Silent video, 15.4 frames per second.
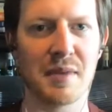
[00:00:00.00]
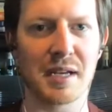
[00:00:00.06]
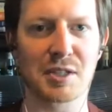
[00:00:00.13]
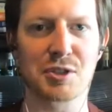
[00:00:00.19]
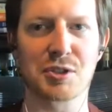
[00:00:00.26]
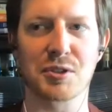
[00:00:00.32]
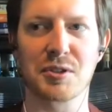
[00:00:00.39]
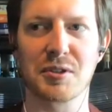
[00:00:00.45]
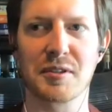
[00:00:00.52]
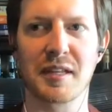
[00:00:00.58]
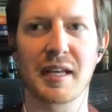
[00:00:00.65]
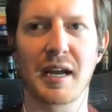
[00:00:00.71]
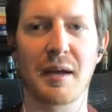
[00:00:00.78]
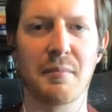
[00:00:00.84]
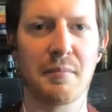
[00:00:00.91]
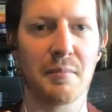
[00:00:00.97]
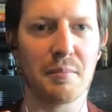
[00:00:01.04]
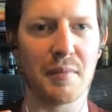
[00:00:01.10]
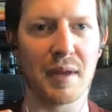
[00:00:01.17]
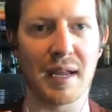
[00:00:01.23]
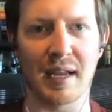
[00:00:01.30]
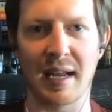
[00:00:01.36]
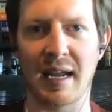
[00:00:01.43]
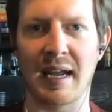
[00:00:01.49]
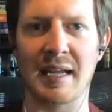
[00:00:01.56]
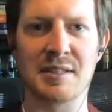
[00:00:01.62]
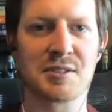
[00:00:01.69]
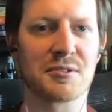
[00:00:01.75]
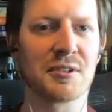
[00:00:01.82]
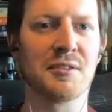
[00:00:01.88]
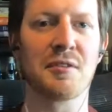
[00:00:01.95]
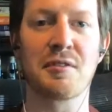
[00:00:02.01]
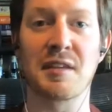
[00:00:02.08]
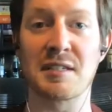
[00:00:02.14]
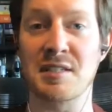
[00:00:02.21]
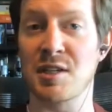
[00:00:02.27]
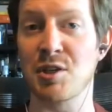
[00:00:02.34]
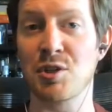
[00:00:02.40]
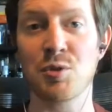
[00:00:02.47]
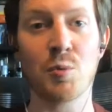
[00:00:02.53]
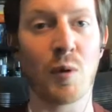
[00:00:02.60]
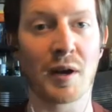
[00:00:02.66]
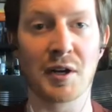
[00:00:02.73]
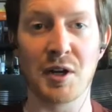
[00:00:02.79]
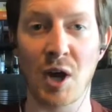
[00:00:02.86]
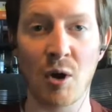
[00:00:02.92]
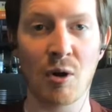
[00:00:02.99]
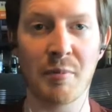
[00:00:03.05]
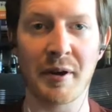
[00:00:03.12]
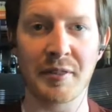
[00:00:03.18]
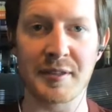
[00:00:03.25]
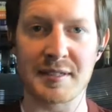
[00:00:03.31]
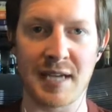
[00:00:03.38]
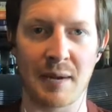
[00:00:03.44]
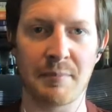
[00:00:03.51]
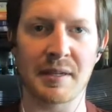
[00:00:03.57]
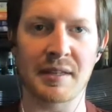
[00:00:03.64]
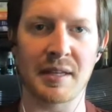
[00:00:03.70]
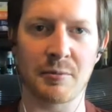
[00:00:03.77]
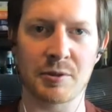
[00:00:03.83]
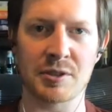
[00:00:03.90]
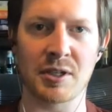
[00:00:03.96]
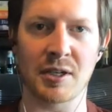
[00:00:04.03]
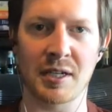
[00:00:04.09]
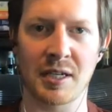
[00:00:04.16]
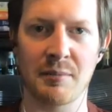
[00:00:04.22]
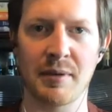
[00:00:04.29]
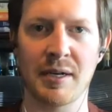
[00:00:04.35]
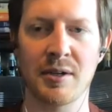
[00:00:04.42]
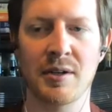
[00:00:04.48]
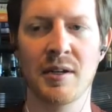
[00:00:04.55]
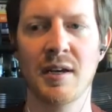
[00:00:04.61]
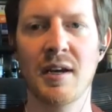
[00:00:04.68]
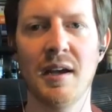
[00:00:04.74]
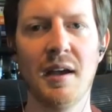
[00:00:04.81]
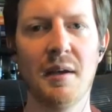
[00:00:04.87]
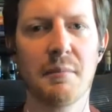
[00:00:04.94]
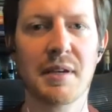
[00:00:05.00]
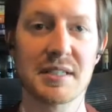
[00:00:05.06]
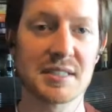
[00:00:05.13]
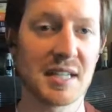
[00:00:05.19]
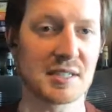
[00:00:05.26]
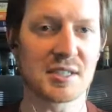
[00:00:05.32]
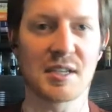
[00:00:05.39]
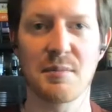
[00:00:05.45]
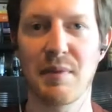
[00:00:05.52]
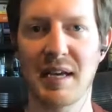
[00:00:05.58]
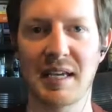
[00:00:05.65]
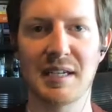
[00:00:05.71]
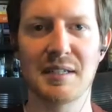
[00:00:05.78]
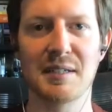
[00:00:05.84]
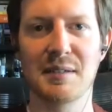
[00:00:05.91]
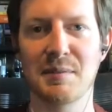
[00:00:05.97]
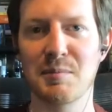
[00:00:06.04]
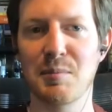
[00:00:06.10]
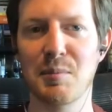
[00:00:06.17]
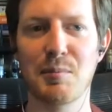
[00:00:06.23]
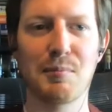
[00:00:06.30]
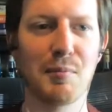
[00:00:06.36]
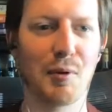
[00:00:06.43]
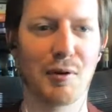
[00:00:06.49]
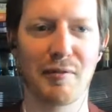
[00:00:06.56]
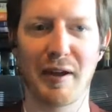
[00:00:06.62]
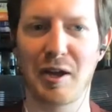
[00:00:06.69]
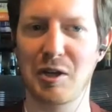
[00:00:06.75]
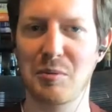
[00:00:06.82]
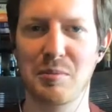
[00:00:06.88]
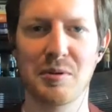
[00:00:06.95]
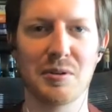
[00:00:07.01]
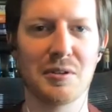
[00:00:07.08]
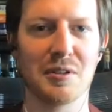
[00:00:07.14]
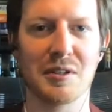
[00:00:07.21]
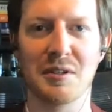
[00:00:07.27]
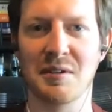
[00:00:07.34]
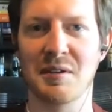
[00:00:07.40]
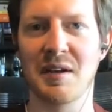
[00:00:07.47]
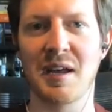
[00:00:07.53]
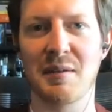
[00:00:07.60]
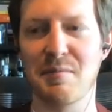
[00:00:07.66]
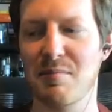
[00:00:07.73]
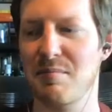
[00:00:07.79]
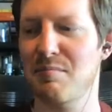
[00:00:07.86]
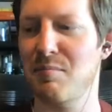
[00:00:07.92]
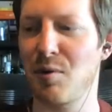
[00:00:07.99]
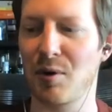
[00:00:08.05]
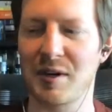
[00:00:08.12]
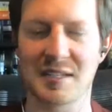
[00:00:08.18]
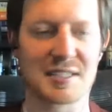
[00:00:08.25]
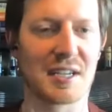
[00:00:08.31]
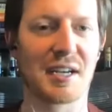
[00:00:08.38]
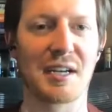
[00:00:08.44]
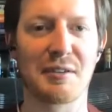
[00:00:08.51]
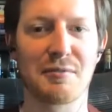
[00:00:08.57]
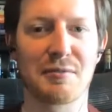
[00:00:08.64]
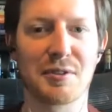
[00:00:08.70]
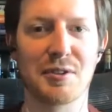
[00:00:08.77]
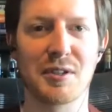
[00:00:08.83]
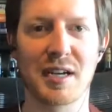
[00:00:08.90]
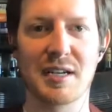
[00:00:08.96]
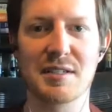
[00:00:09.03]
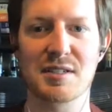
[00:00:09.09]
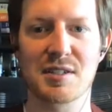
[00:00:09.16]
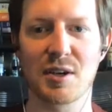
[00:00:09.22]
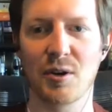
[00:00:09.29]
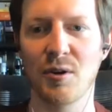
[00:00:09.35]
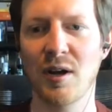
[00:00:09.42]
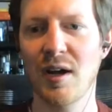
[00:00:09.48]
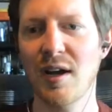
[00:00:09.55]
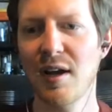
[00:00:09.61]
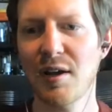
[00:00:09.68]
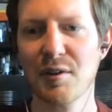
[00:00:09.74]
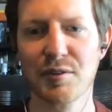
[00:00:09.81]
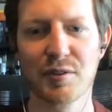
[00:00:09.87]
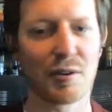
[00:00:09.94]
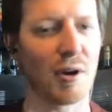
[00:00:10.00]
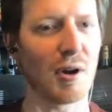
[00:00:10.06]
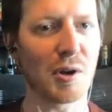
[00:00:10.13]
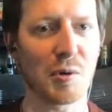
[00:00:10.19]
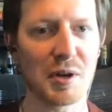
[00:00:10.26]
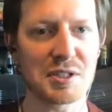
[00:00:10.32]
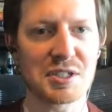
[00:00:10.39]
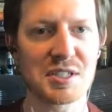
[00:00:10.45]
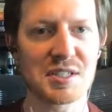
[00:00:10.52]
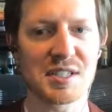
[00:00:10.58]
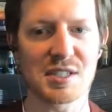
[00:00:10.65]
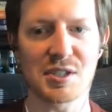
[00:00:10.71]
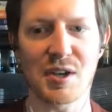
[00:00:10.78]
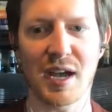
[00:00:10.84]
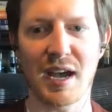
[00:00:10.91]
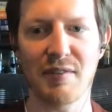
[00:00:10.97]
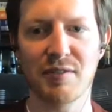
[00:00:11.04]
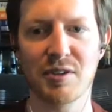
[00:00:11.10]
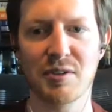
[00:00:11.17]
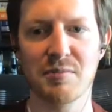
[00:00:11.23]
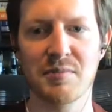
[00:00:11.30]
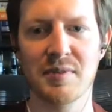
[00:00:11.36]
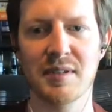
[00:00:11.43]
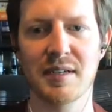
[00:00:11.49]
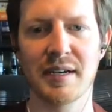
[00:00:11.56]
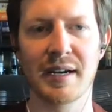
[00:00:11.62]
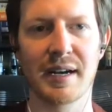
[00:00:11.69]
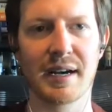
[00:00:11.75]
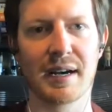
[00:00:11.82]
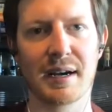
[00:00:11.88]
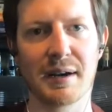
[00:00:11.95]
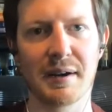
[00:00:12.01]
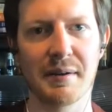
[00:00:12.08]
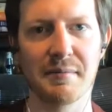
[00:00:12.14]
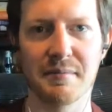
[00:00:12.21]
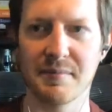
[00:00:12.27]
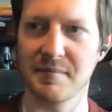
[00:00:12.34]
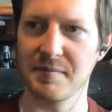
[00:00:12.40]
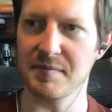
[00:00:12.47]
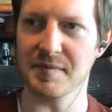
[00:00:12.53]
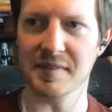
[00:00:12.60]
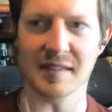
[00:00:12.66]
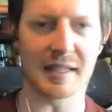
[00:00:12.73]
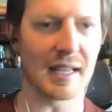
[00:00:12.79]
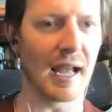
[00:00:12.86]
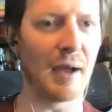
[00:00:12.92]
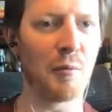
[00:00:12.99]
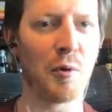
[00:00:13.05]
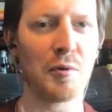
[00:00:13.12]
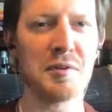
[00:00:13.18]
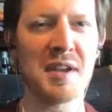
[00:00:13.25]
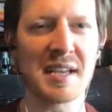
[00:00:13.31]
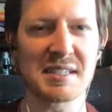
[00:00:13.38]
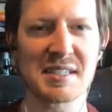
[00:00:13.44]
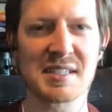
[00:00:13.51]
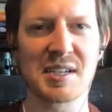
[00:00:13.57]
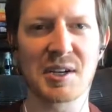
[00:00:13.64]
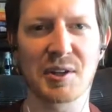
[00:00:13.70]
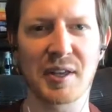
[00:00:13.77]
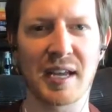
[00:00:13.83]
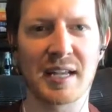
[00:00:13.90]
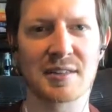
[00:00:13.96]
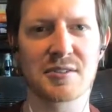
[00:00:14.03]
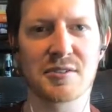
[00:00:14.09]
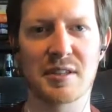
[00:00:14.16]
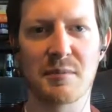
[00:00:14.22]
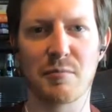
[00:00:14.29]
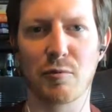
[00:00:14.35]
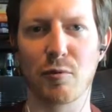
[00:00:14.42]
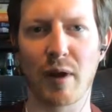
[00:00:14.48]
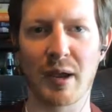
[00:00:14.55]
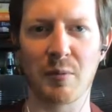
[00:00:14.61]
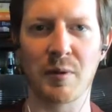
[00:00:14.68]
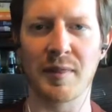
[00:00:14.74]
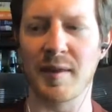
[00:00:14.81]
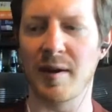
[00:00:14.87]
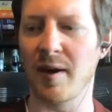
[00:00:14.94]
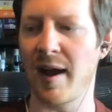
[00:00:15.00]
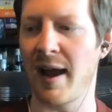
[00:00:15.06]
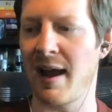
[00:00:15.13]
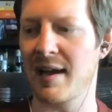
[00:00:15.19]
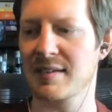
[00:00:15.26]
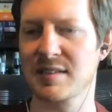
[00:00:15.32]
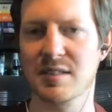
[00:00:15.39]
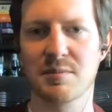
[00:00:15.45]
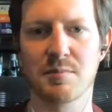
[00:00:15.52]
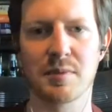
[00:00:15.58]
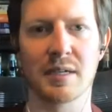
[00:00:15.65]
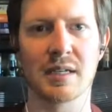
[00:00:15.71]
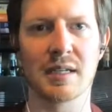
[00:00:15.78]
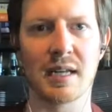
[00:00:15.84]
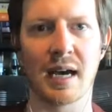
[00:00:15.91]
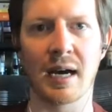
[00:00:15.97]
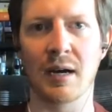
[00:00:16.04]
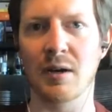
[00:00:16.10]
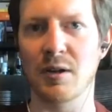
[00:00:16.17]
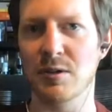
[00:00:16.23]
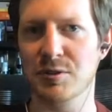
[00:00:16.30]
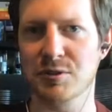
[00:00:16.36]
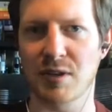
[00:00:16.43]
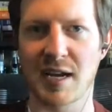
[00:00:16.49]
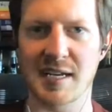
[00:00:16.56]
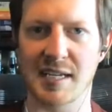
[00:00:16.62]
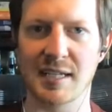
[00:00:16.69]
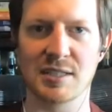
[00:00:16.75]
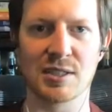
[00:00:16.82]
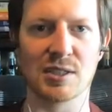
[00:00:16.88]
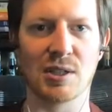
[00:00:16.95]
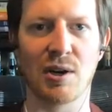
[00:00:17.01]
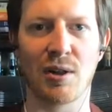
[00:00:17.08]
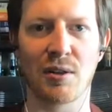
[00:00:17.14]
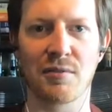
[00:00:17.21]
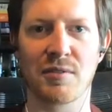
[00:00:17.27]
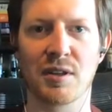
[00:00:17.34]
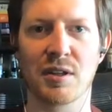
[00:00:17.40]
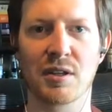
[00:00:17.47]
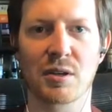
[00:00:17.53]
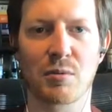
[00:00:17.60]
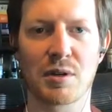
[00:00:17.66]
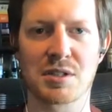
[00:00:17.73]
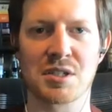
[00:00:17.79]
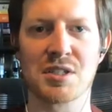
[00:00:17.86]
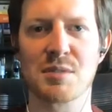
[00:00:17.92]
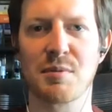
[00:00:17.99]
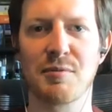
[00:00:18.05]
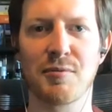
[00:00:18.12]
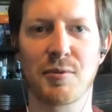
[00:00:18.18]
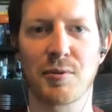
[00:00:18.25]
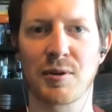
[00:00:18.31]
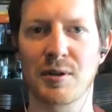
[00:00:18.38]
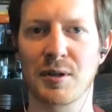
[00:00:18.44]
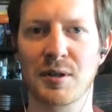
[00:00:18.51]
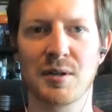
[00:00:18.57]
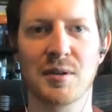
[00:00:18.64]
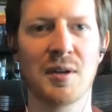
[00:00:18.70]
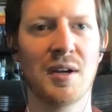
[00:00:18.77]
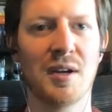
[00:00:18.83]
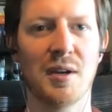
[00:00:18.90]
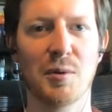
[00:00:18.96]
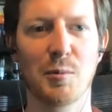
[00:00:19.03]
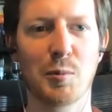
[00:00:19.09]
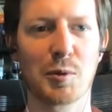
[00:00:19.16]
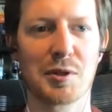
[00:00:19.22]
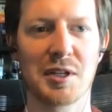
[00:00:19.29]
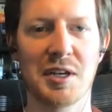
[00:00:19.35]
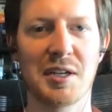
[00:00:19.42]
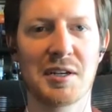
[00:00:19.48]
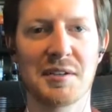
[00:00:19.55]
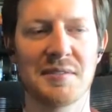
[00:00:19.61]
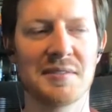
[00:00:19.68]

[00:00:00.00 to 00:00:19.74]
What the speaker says: sure that I'm answering the things that you want to know about the topic that we're talking about, because that's going to make it more valuable and more exciting for you guys. So throw out questions as you have them. I won't necessarily answer them right when they're asked, but I'll try to get to all of the questions before we're done.